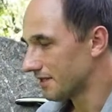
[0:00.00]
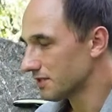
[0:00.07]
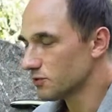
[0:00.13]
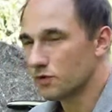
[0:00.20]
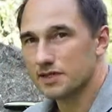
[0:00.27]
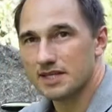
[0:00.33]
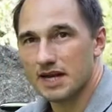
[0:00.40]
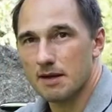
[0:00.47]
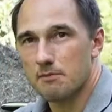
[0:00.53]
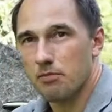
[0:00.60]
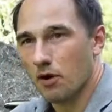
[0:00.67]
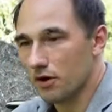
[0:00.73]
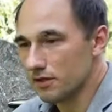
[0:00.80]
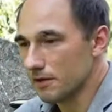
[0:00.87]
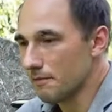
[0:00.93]
one that I
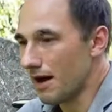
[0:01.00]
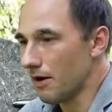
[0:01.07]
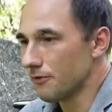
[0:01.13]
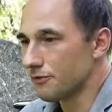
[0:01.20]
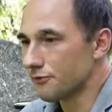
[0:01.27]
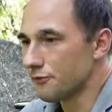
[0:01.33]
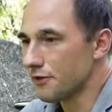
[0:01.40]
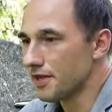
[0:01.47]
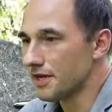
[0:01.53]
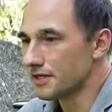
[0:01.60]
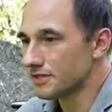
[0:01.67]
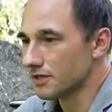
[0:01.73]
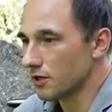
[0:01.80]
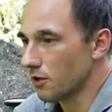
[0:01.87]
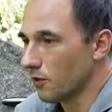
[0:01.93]
bought about 3
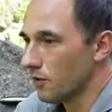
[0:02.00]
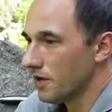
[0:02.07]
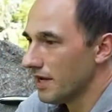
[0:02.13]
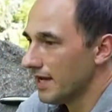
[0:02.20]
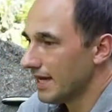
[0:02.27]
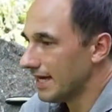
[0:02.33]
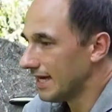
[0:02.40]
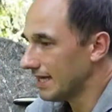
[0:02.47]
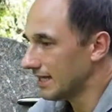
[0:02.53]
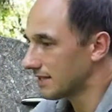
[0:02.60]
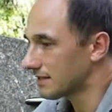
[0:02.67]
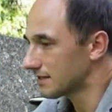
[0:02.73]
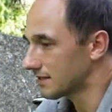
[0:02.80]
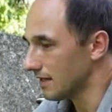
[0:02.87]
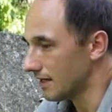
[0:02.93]
years ago.
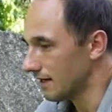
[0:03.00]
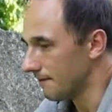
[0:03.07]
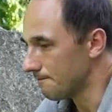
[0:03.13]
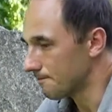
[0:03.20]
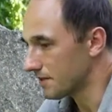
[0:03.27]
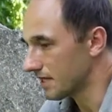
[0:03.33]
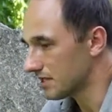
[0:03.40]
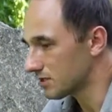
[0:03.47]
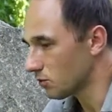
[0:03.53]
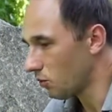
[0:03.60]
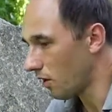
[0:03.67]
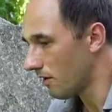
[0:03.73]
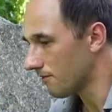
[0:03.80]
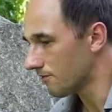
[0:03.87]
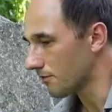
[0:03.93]
It's
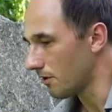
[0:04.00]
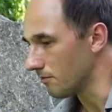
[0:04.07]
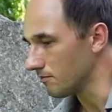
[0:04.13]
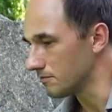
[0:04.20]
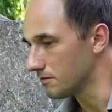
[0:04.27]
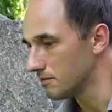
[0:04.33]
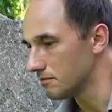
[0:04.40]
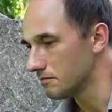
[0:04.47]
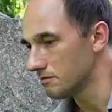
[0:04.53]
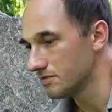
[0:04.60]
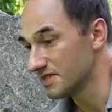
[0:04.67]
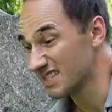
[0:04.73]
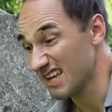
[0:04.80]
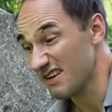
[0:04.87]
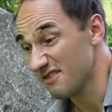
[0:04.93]
one from
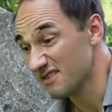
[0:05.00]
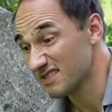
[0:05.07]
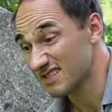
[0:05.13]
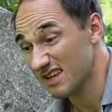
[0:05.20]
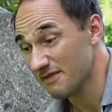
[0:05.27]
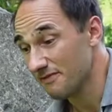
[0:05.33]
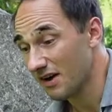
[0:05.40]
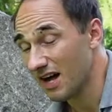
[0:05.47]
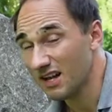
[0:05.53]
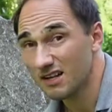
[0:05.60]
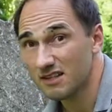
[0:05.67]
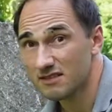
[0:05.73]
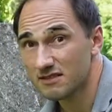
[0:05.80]
Cefal.